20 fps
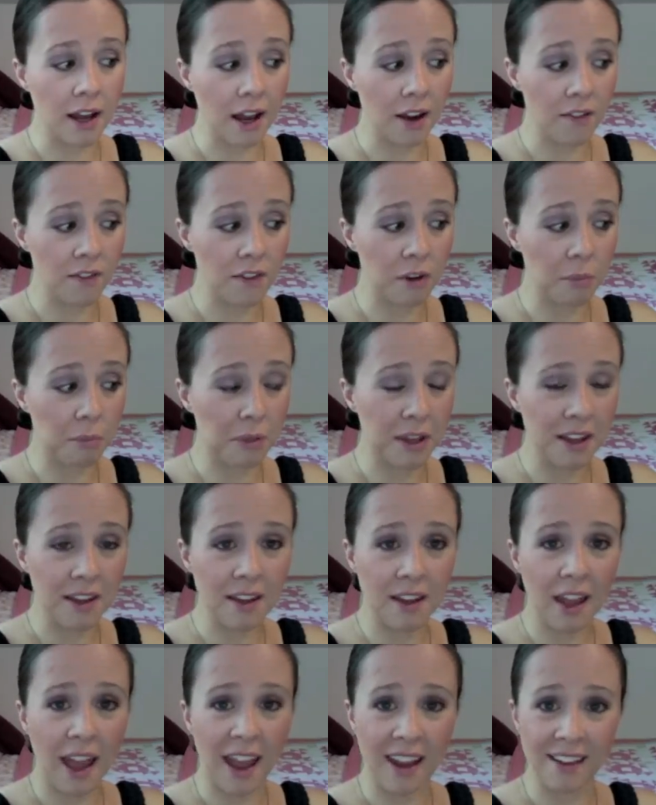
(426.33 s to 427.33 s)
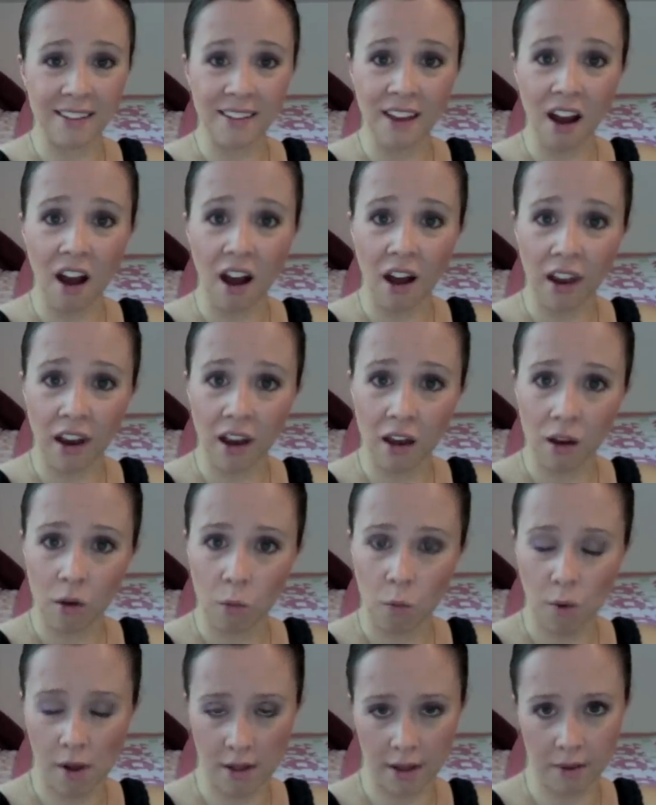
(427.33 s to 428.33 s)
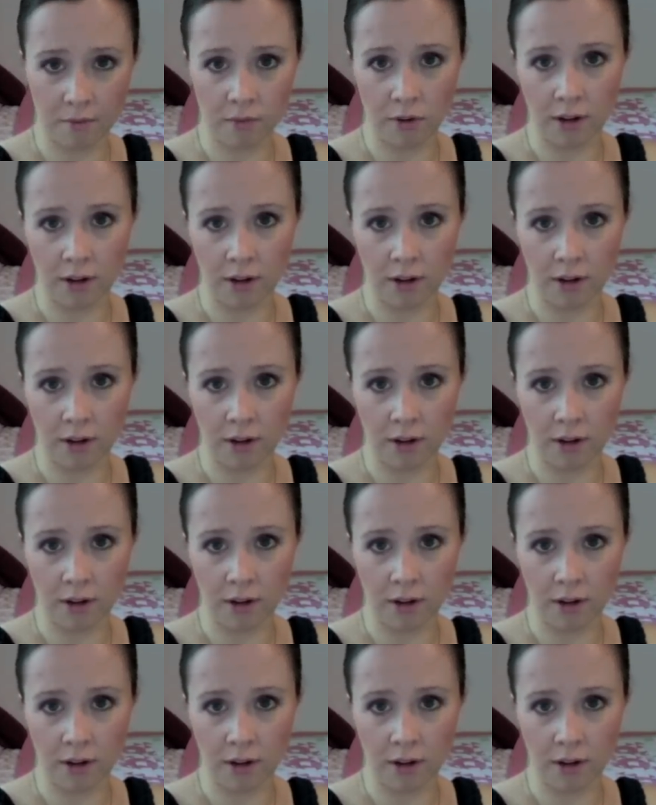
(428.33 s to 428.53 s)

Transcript: I have to pee a ton while I'm